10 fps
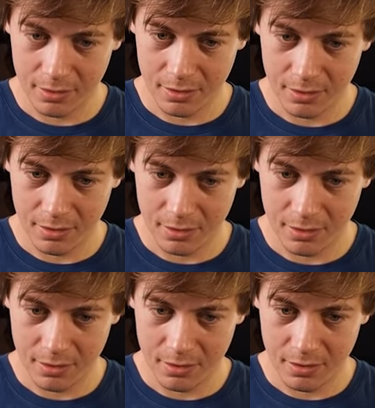
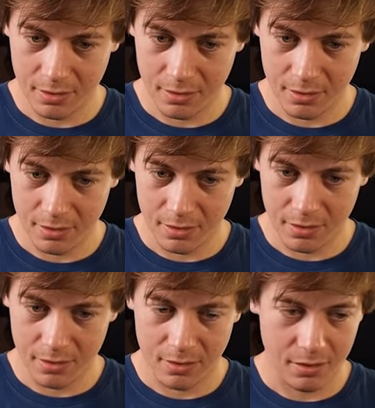
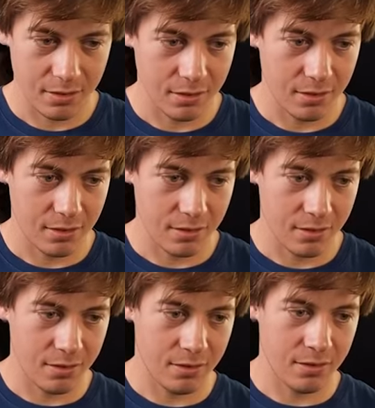
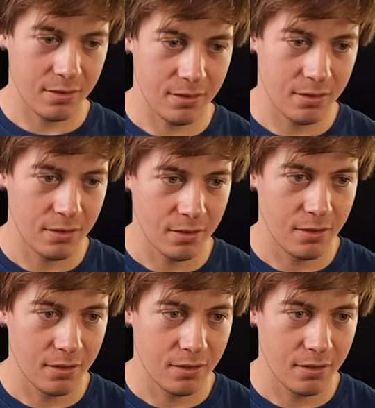Nobody speaks.